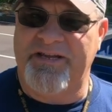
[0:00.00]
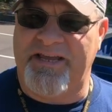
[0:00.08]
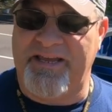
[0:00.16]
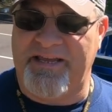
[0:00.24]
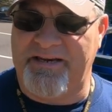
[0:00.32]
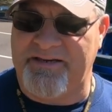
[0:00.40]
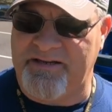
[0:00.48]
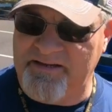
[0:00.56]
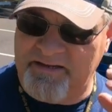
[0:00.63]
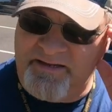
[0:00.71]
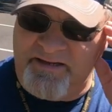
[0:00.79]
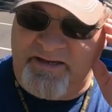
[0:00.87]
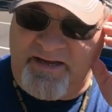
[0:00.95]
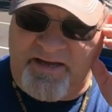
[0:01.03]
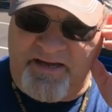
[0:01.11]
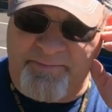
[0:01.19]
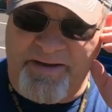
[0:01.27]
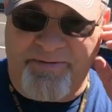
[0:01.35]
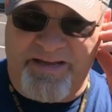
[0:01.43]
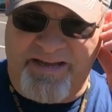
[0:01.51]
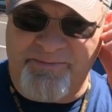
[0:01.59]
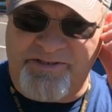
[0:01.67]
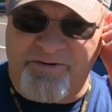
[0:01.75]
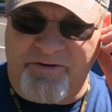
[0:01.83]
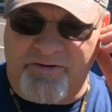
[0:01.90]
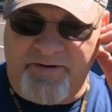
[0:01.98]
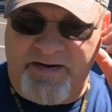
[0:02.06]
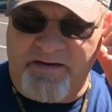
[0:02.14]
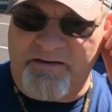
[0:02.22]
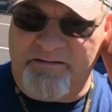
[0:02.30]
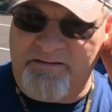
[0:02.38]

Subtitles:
and maybe I am starting to rant,